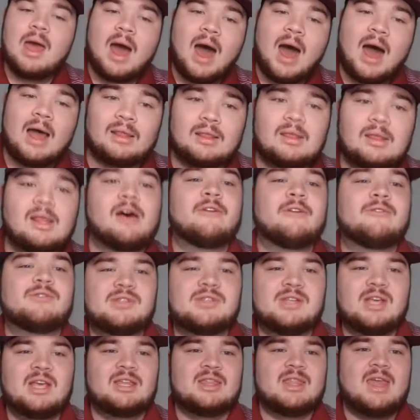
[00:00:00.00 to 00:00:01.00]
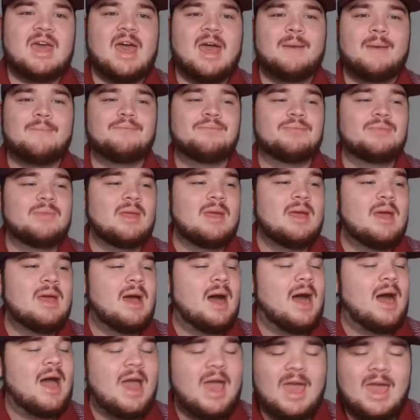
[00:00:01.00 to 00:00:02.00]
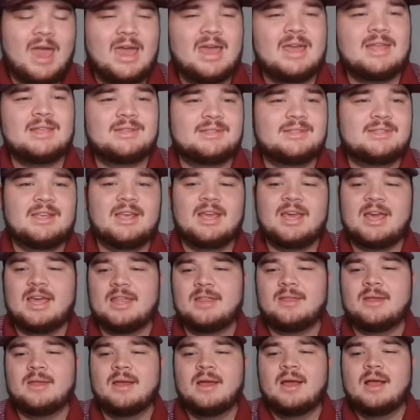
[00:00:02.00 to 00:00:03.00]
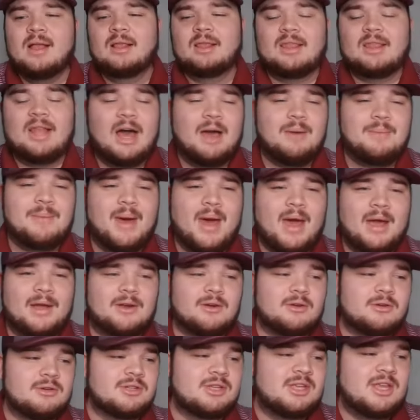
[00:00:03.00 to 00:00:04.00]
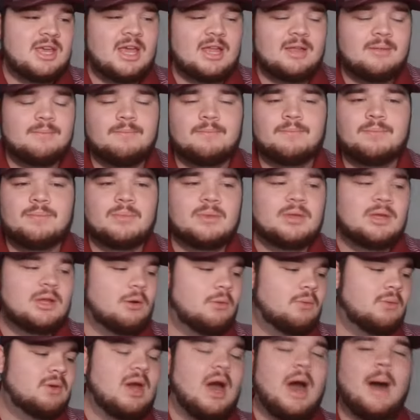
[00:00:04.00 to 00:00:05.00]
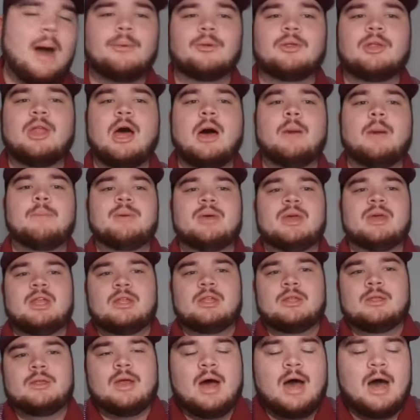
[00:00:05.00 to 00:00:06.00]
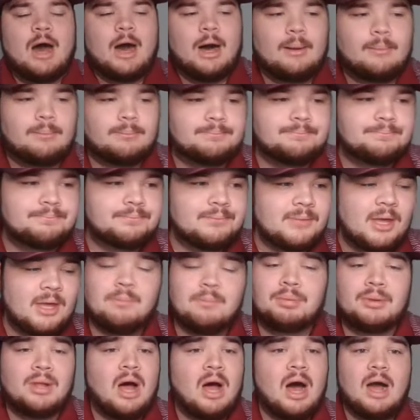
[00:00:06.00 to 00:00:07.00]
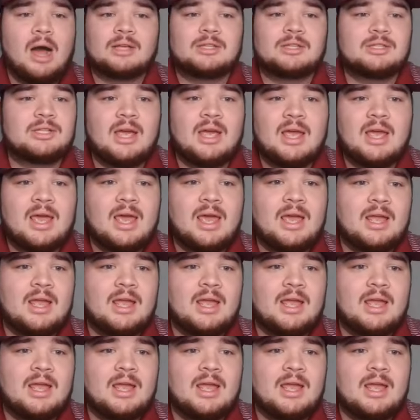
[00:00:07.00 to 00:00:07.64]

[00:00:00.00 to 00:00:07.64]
i love seeing that i hate seeing linebackers get you know gobbled up in um in blocks and,